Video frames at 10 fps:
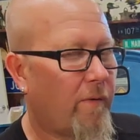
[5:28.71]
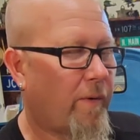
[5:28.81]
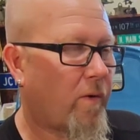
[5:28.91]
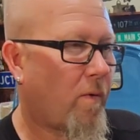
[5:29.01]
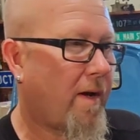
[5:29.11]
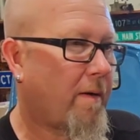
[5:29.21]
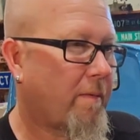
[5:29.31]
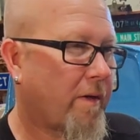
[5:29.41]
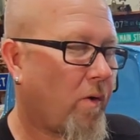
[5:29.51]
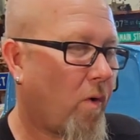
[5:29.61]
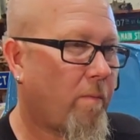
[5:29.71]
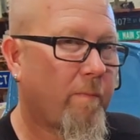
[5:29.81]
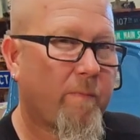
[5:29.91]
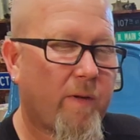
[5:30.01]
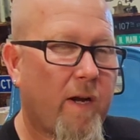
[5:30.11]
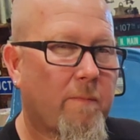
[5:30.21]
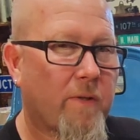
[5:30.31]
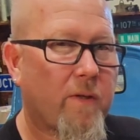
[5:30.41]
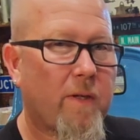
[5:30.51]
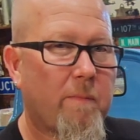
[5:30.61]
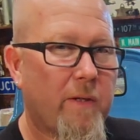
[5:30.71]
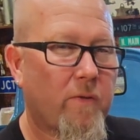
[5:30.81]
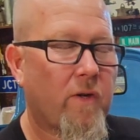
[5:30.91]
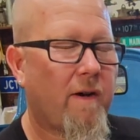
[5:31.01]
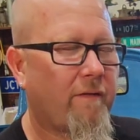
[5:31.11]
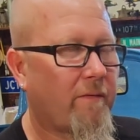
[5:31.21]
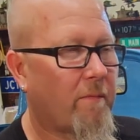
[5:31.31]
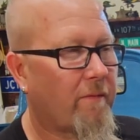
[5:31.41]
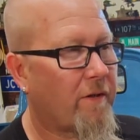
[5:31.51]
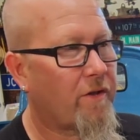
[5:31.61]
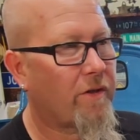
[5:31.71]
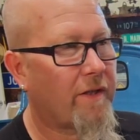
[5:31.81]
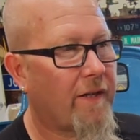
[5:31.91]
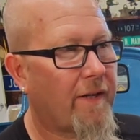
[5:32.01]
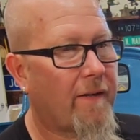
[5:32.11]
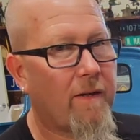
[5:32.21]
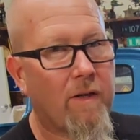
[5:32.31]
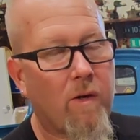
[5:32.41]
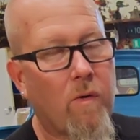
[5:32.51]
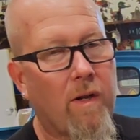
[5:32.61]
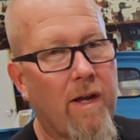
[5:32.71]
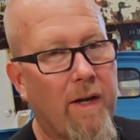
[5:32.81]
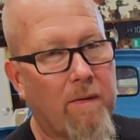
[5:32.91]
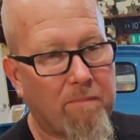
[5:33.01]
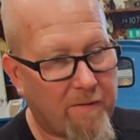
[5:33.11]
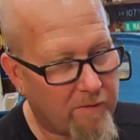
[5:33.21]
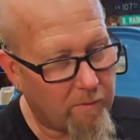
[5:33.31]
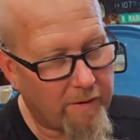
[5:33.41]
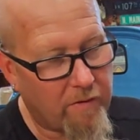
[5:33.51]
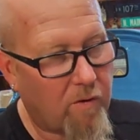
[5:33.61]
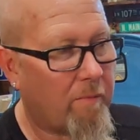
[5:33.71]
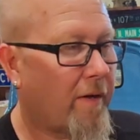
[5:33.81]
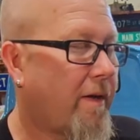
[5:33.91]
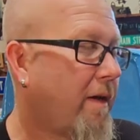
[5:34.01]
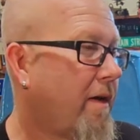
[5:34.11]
We don't want them. The chrome peels off of them eventually, and they go to heck. That's what he told me.